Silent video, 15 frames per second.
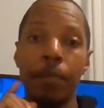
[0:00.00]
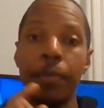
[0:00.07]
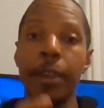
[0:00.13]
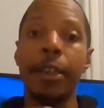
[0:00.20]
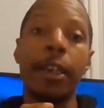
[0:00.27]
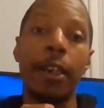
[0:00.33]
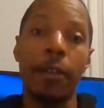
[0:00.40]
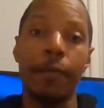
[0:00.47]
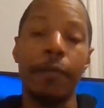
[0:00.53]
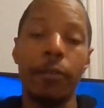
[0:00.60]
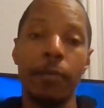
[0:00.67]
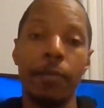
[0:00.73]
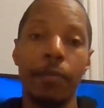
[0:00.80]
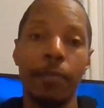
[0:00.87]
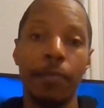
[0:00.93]
be careful.
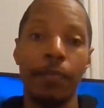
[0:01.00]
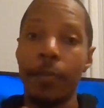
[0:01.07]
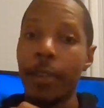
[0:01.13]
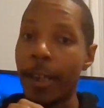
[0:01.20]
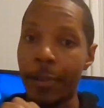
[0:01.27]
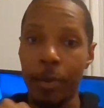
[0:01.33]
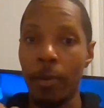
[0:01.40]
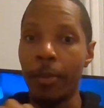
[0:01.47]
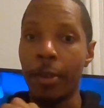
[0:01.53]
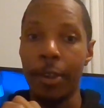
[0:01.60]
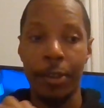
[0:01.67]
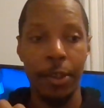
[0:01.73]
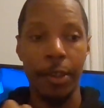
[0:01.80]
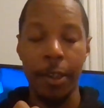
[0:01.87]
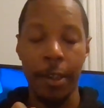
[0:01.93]
That's what I'm
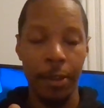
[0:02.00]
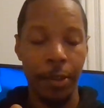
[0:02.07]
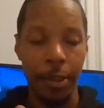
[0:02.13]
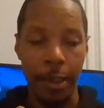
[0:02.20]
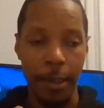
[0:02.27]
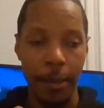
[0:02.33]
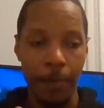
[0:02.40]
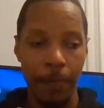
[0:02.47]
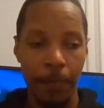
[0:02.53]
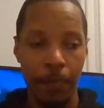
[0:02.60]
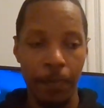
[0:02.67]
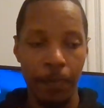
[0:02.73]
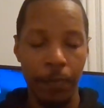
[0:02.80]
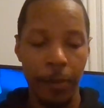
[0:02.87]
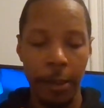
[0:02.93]
going to sit there and say.
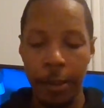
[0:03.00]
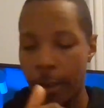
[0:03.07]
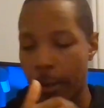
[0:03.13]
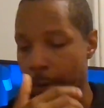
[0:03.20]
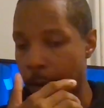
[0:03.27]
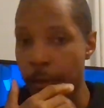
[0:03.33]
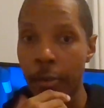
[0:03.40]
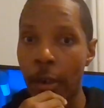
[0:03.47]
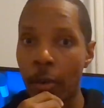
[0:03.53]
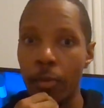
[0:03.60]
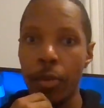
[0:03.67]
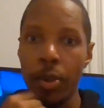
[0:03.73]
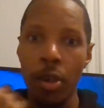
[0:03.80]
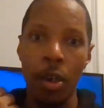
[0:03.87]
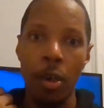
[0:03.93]
You know, you
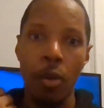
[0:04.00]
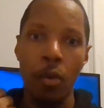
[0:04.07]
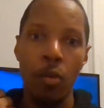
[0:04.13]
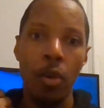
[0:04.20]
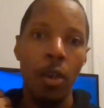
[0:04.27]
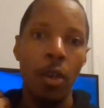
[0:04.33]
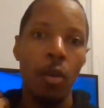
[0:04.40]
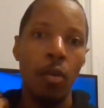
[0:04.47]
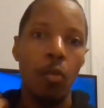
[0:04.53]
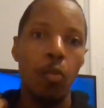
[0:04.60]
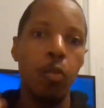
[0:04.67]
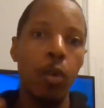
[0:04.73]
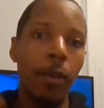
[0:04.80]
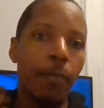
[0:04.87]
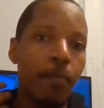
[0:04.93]
don't know
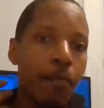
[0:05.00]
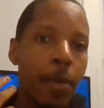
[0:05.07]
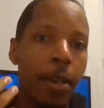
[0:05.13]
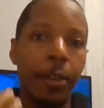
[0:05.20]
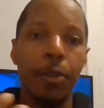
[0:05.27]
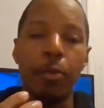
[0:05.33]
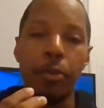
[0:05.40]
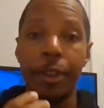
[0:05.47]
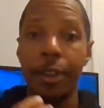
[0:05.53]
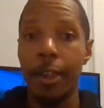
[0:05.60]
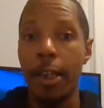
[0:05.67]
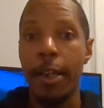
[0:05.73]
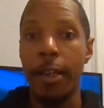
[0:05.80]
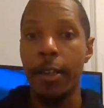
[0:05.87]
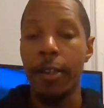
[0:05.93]
what mental
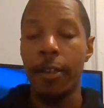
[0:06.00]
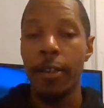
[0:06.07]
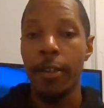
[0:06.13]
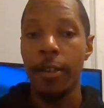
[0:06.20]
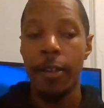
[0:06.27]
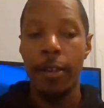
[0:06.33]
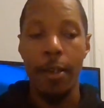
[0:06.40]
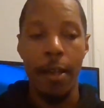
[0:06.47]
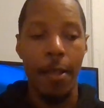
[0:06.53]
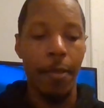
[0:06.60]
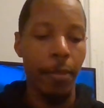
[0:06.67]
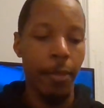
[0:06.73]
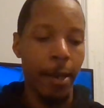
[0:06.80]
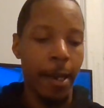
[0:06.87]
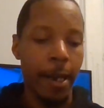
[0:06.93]
state
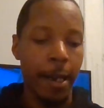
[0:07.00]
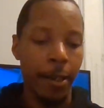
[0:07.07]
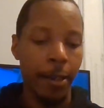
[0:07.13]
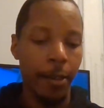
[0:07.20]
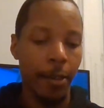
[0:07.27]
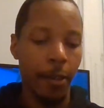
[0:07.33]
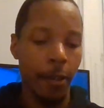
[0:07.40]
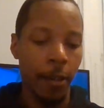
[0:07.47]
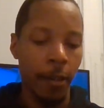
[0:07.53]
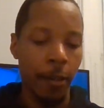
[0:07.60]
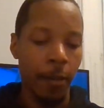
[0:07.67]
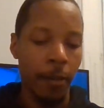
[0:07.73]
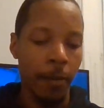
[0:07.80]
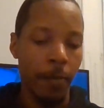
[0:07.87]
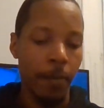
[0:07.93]
that
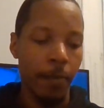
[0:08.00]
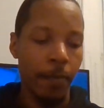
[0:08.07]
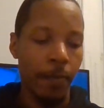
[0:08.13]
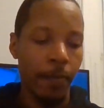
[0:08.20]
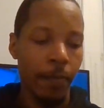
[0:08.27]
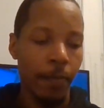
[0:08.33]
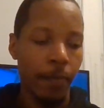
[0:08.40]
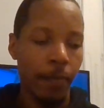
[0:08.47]
um,